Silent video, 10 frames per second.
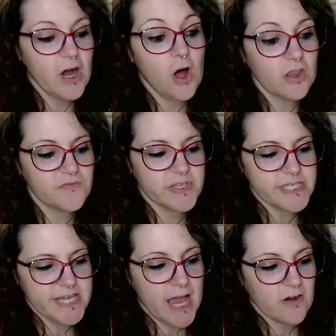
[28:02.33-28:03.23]
All of the
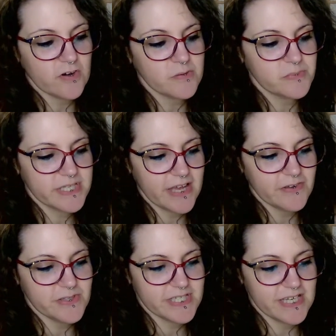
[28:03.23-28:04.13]
scarabs that
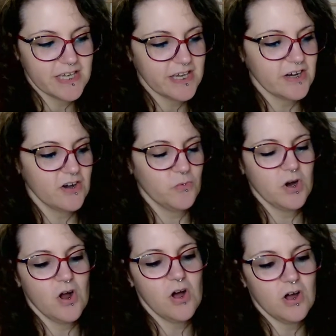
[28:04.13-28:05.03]
you see here
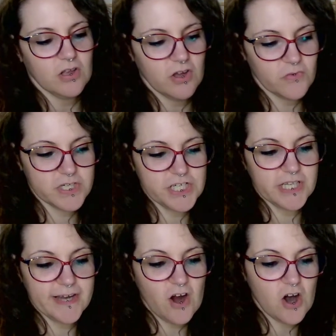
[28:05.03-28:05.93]
were all
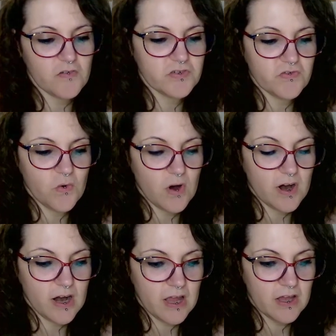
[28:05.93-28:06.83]
originally carved
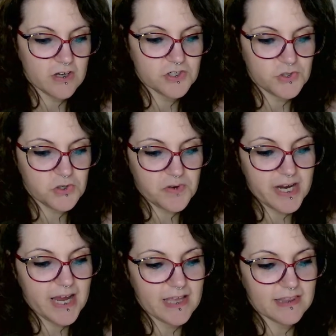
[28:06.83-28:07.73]
for
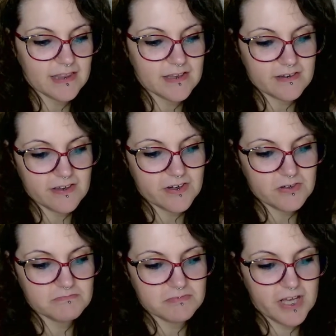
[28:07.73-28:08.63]
jewelry, and you
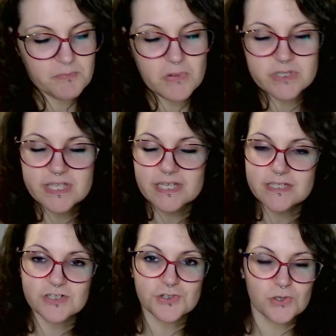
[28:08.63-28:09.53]
know, like most things
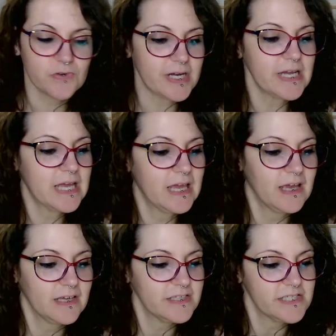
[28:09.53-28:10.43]
in jewelry,
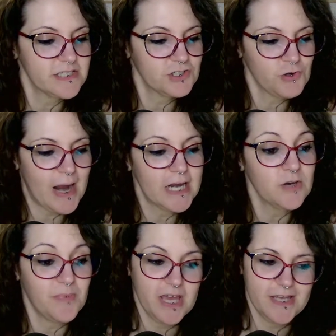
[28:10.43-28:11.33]
it's
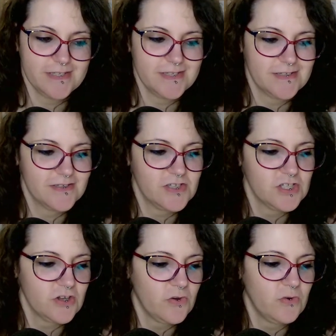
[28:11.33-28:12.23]
trend based.
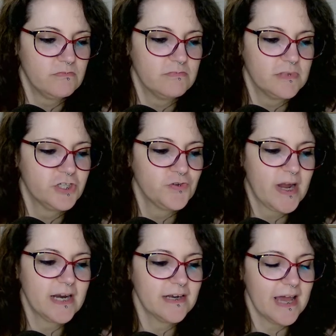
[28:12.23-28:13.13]
So the
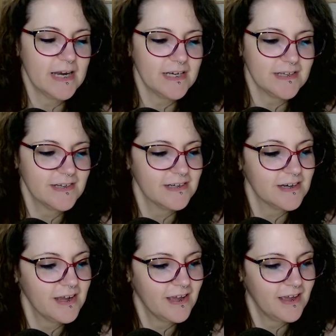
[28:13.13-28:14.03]
trend ended,
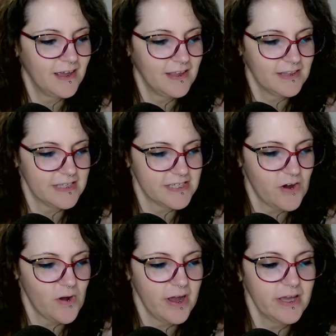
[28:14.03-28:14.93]
and that's
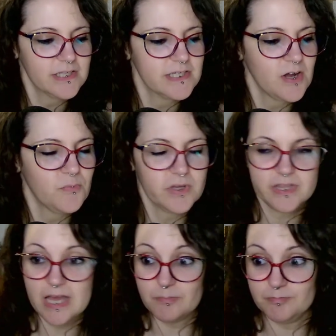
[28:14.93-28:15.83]
how I ended up with
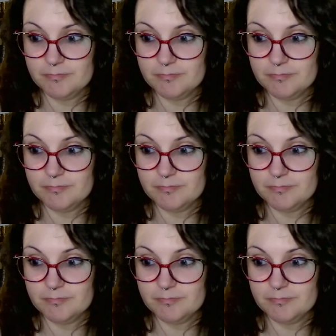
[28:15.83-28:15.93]
them.